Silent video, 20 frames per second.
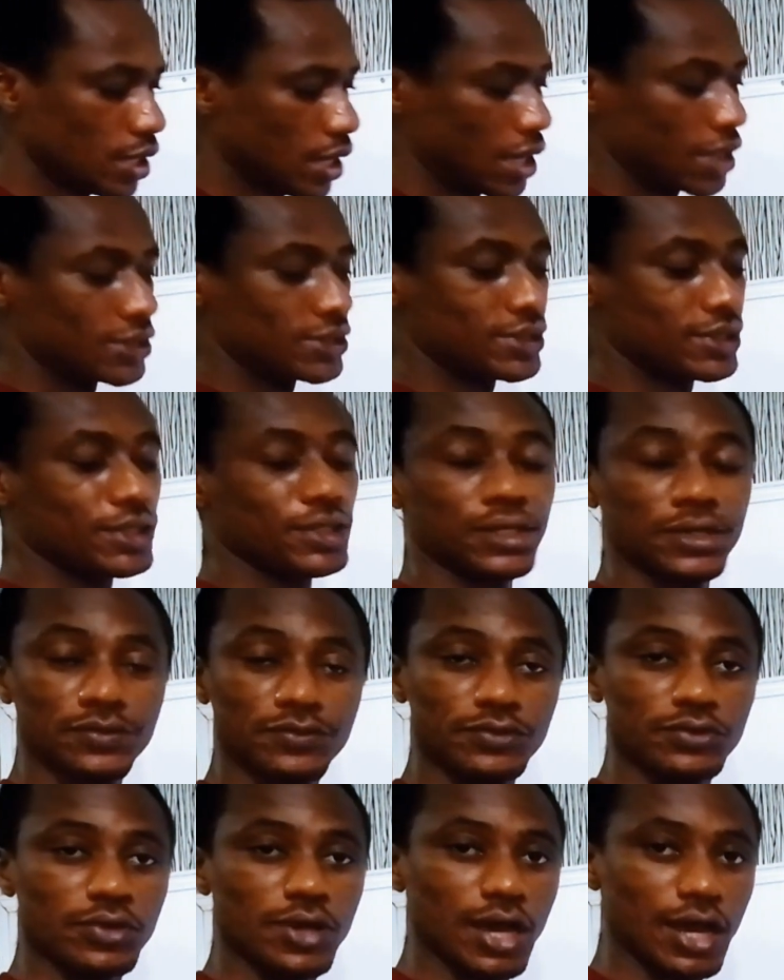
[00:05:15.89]
and see
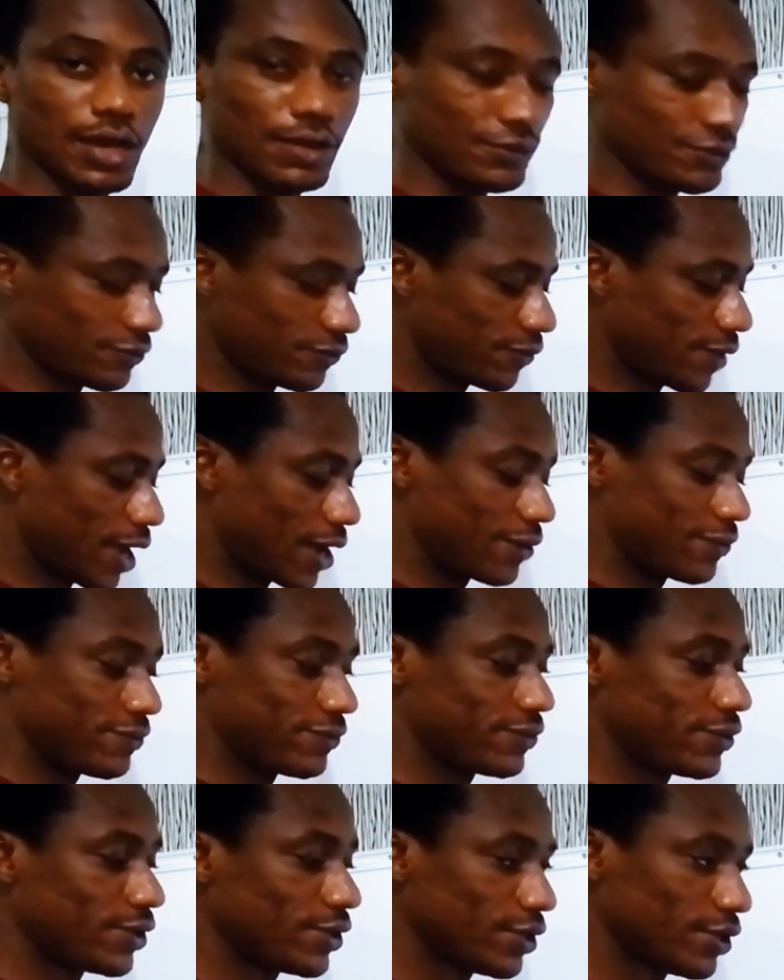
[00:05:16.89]
if you have 5
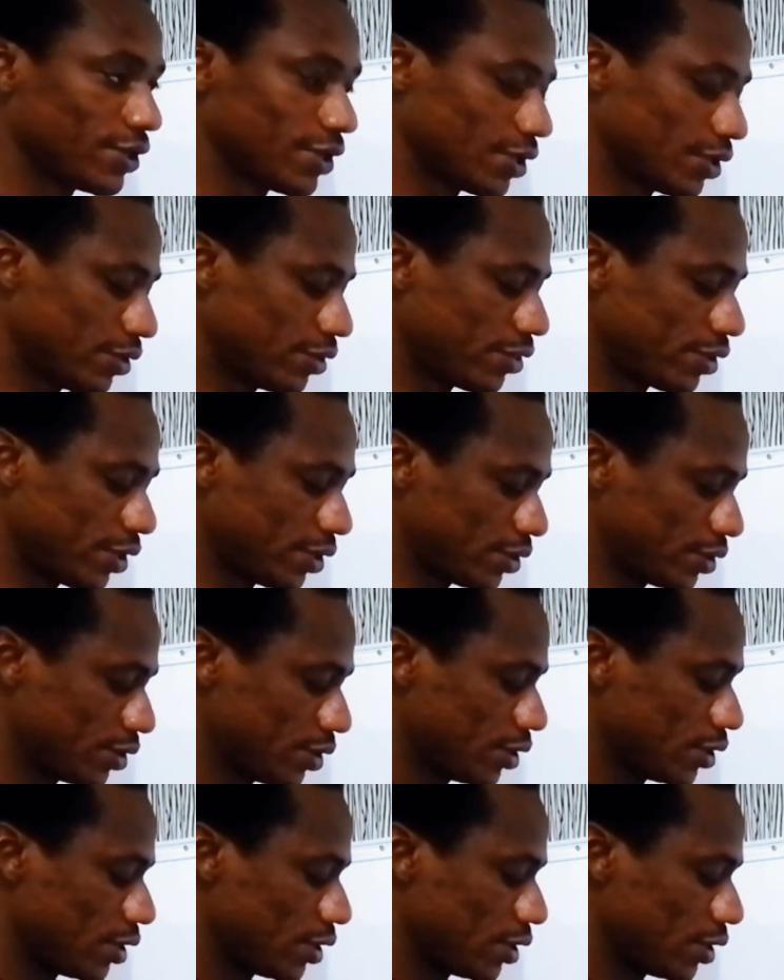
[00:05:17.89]
and 3.